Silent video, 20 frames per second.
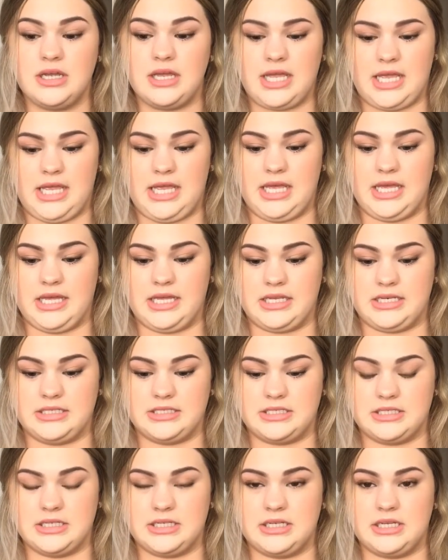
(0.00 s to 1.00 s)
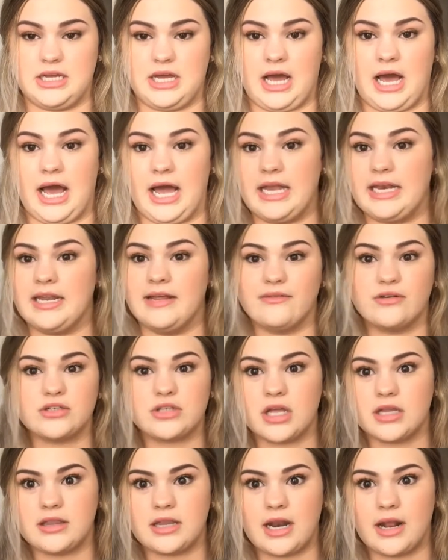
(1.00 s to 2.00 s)
and I never
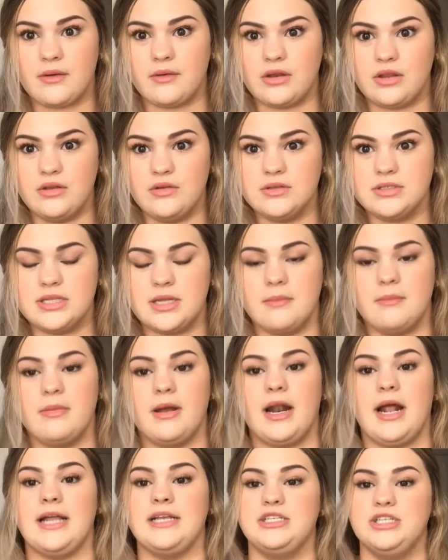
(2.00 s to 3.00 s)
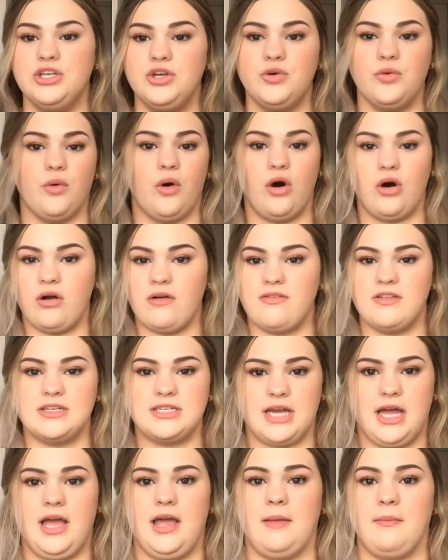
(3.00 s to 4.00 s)
thought that I would use them, but I do all of the
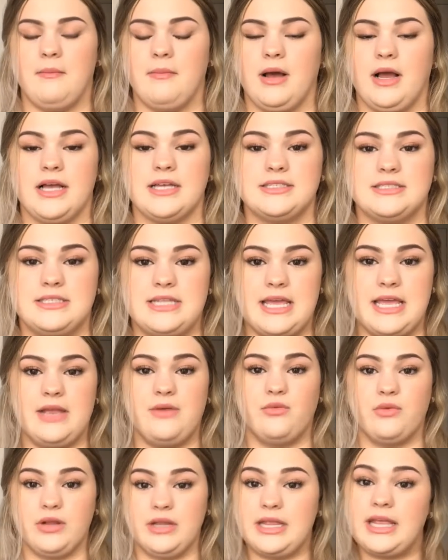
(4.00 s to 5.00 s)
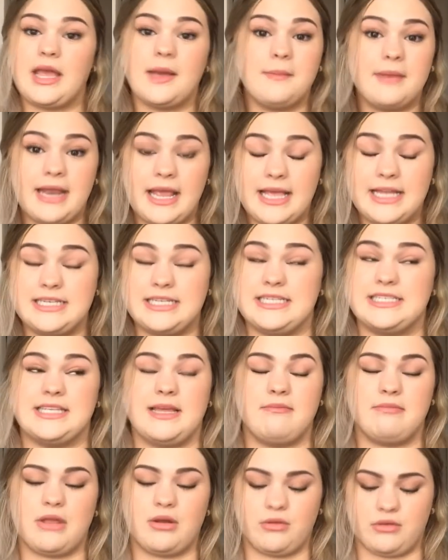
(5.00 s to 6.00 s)
time because they really come in handy.
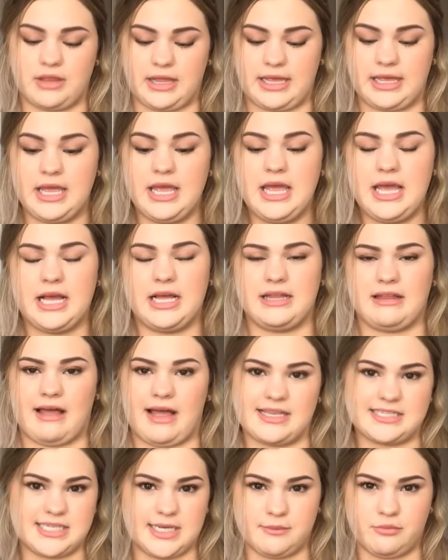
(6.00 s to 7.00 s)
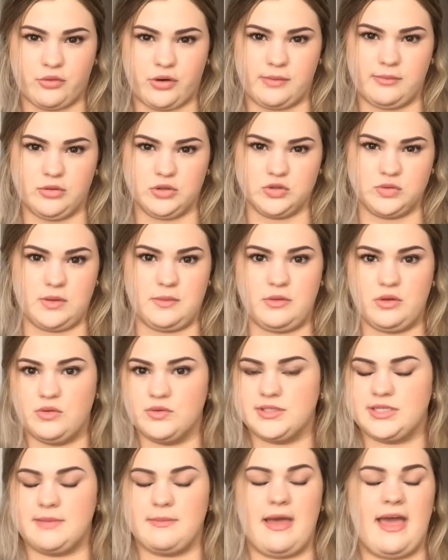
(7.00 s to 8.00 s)
Same thing with like glass Tupperware bowls. We've
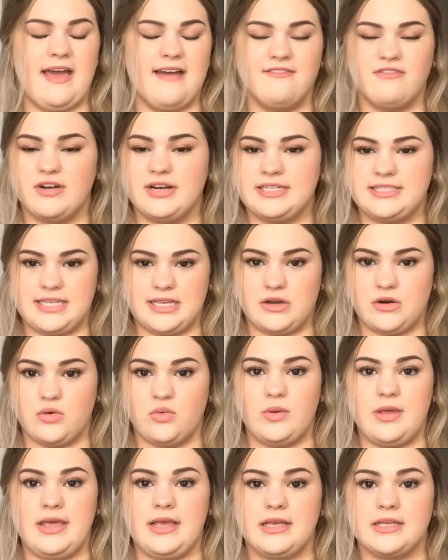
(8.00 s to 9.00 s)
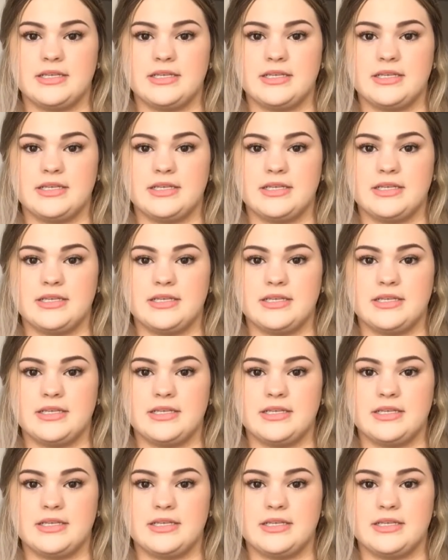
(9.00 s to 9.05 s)
used them every single week.